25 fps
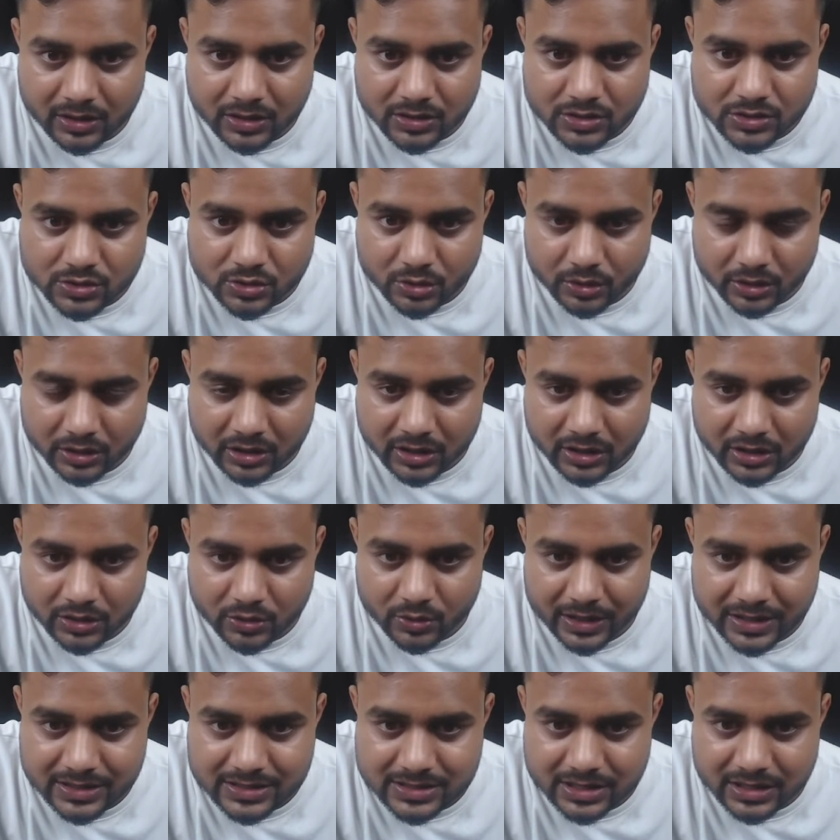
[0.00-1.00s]
So here you
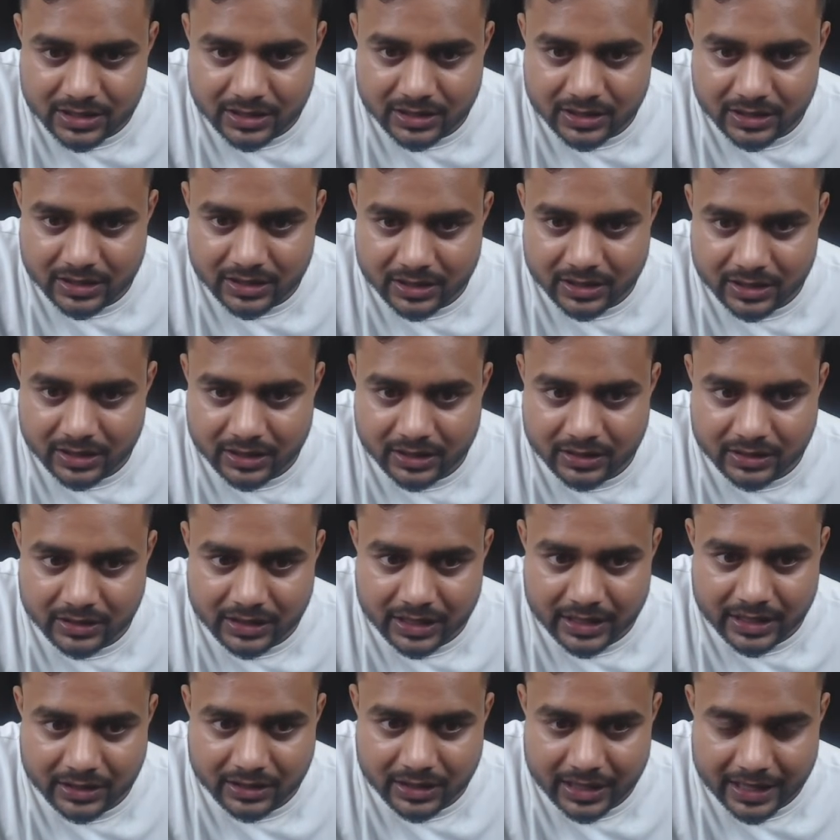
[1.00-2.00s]
can see,
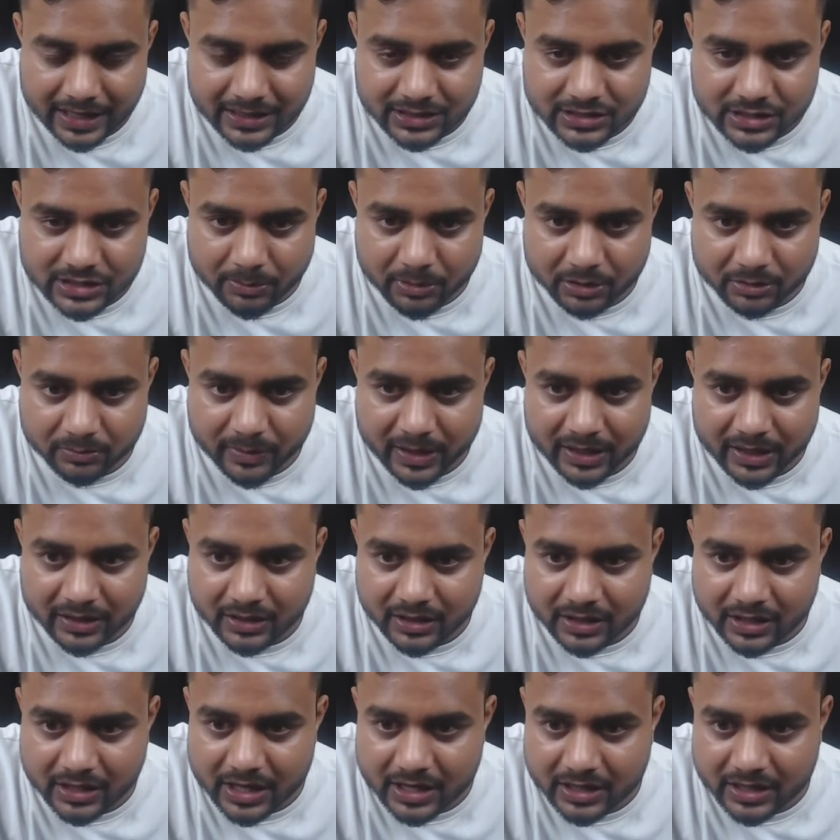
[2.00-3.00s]
like Elizabeth man
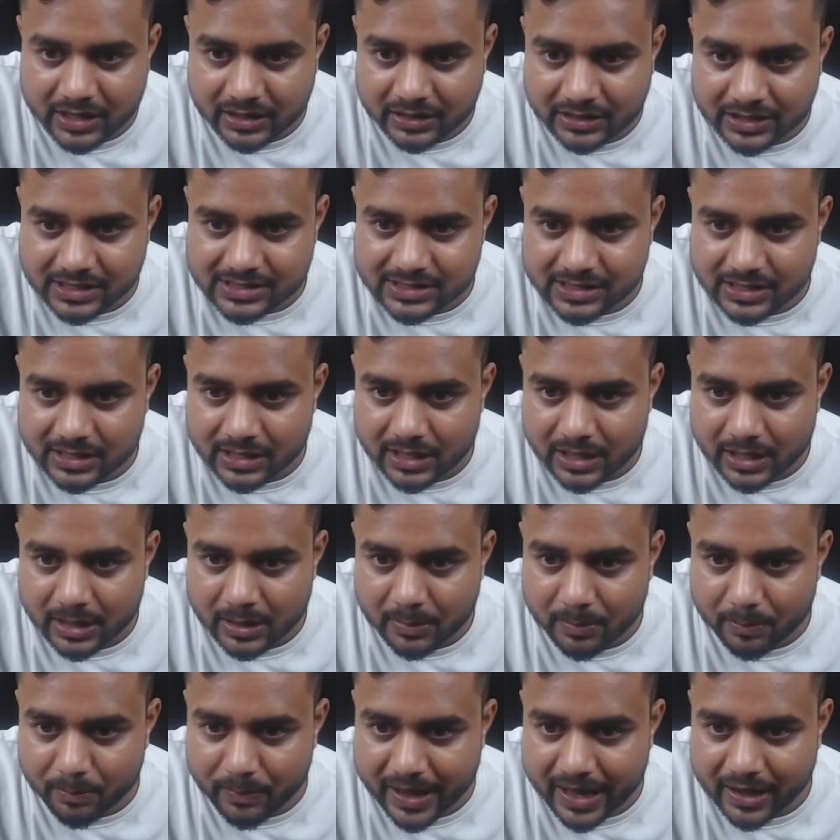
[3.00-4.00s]
created this
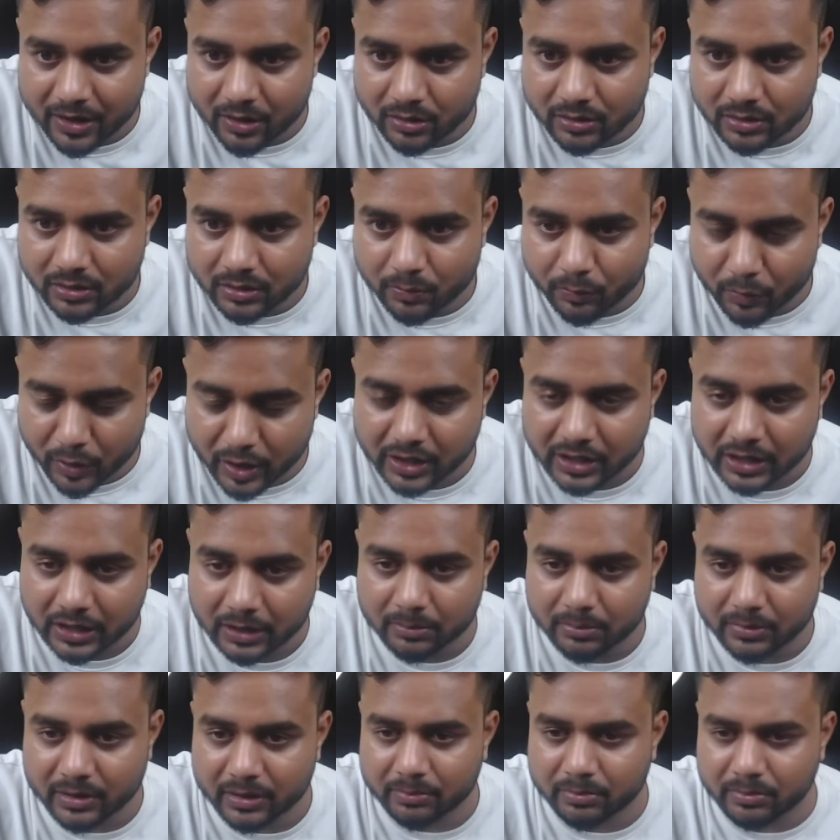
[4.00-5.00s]
Baron Burgi,
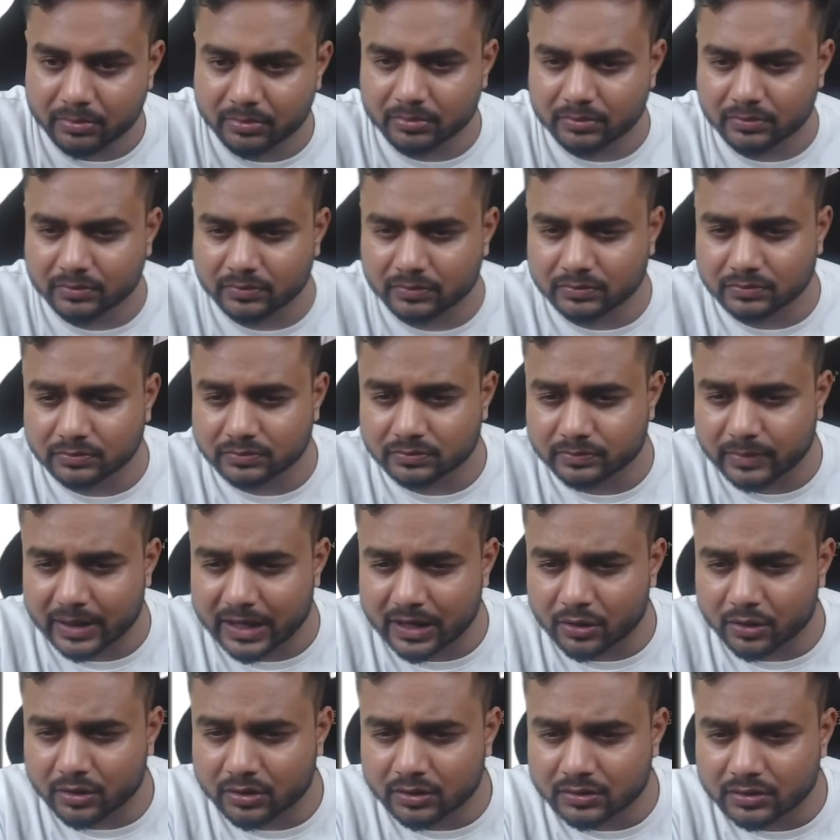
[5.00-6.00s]
maybe
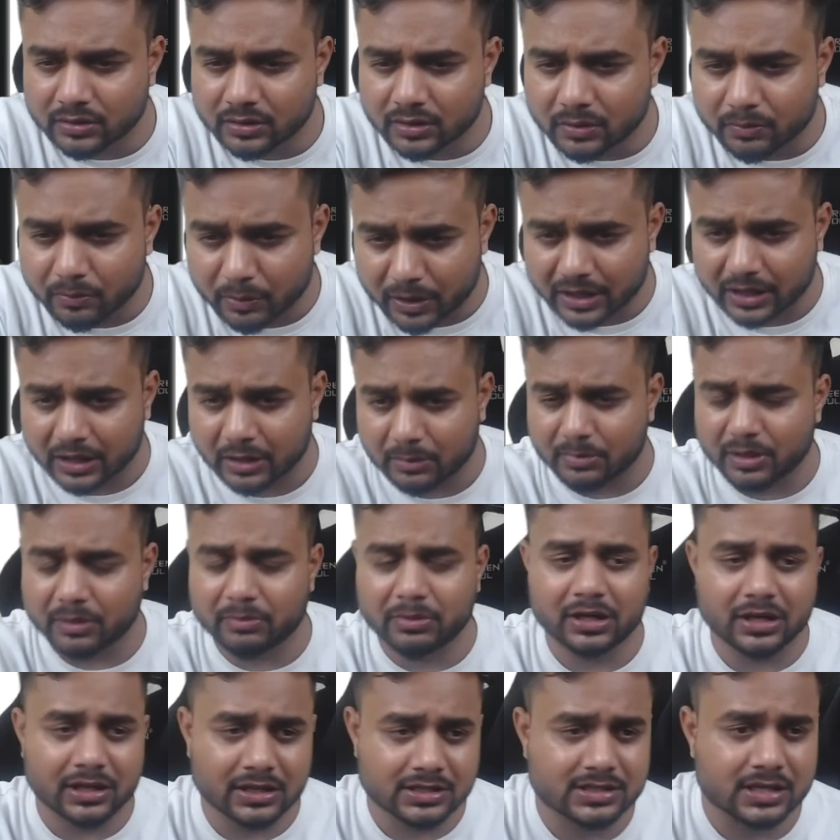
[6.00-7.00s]
Baron Burgi, maybe
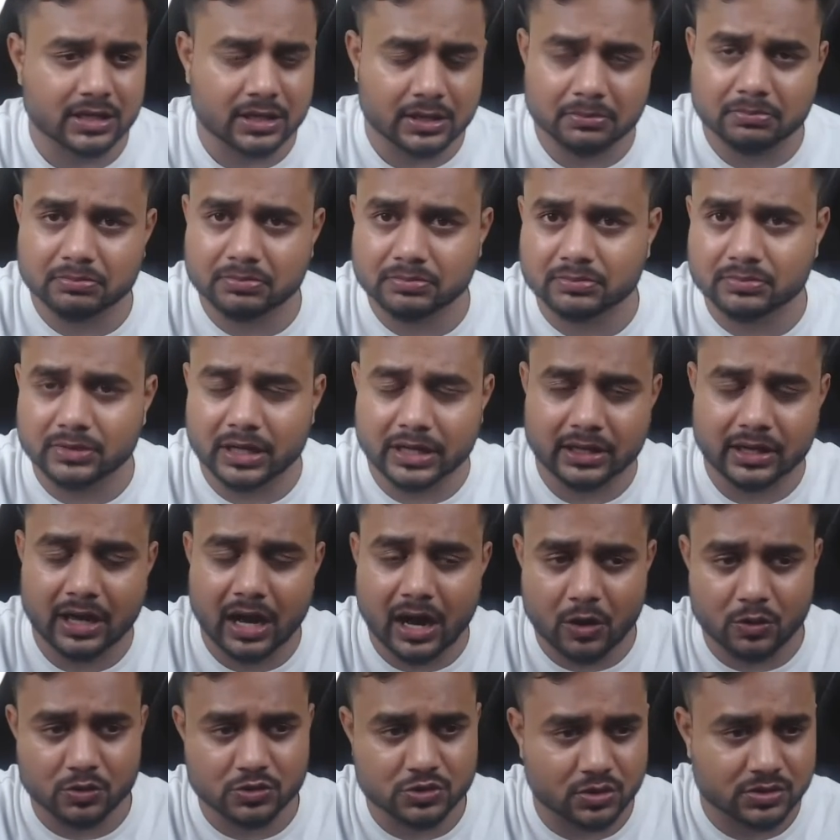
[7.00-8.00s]
it's a like
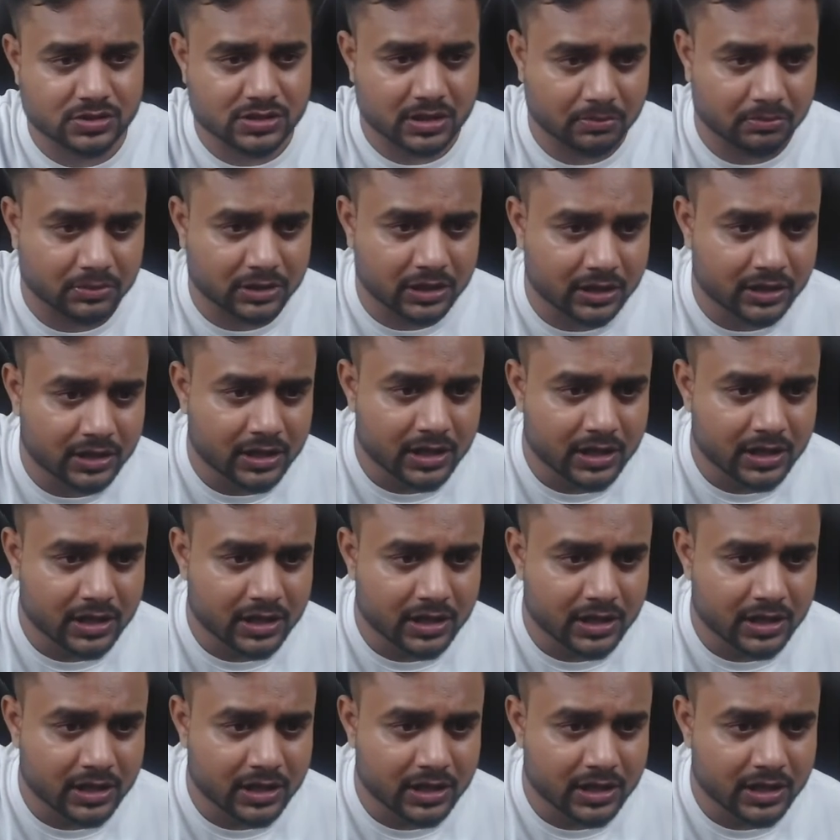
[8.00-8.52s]
house or something.